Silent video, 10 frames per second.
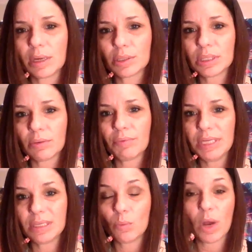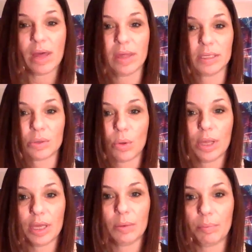There's a reason why they
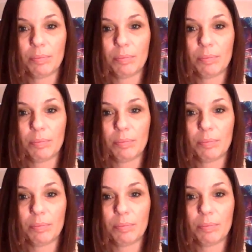stole it